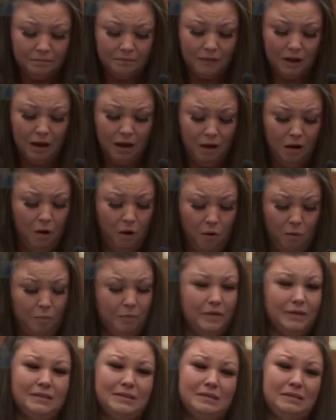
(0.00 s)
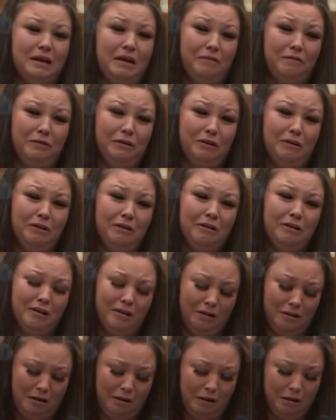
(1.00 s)
A hope that's never
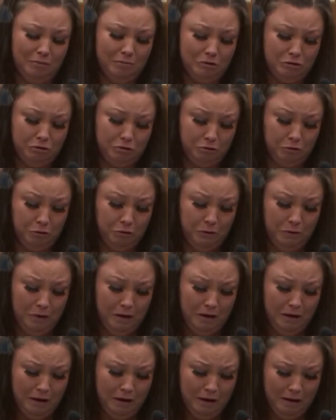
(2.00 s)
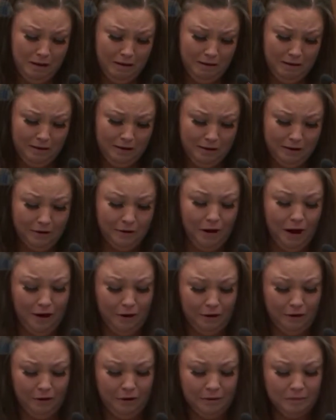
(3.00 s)
gonna come true. Your
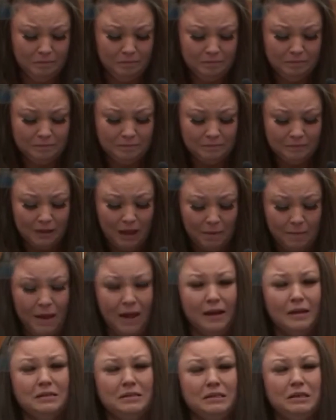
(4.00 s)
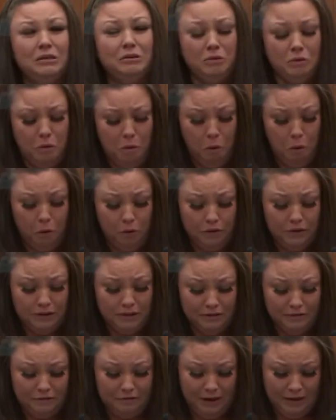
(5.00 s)
Honor, I'm asking you to hold the
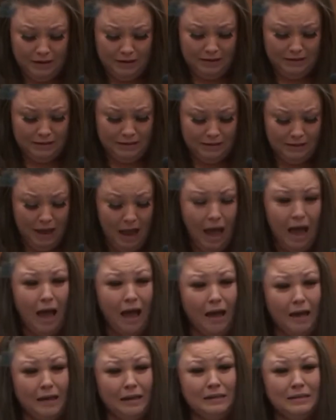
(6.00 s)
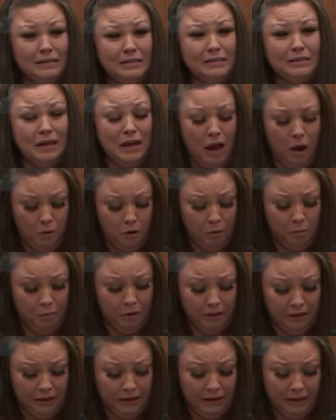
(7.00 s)
defendant to the highest
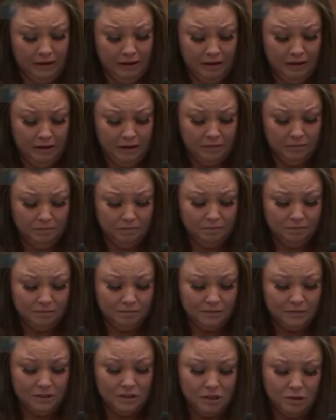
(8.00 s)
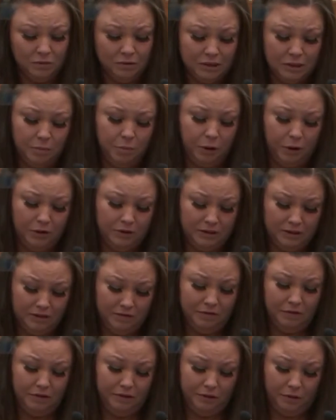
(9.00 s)
accountability. She was a person
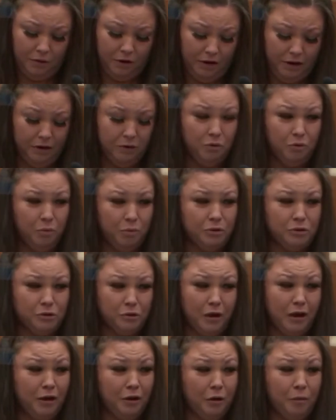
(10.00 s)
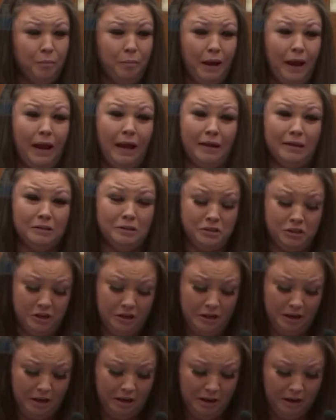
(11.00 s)
of authority who betrayed her badge.
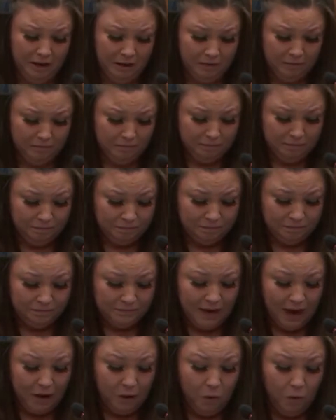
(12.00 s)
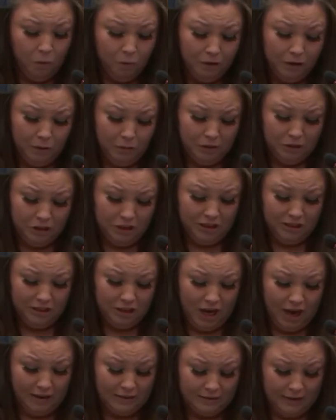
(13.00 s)
Not only when she
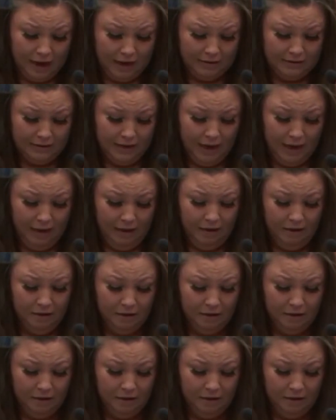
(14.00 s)
shot Daunte,